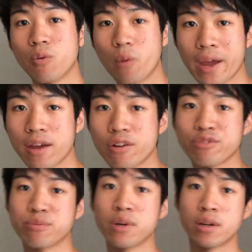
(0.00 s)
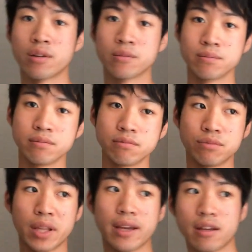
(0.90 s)
way of
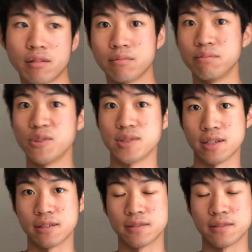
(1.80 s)
playing music.